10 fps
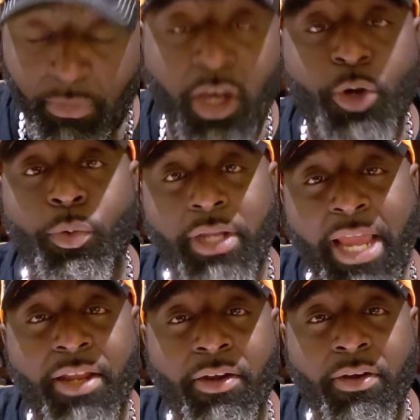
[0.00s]
a
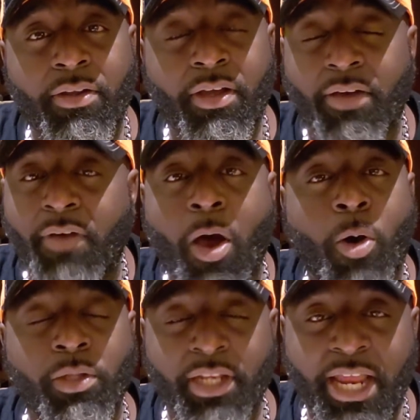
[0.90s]
creator of
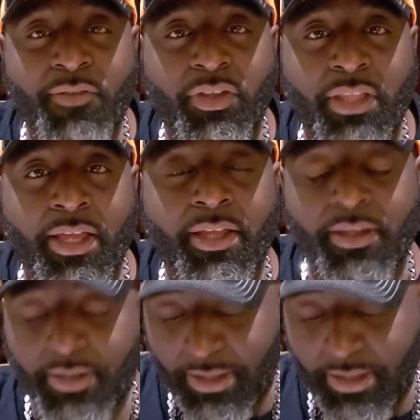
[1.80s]
all and everything.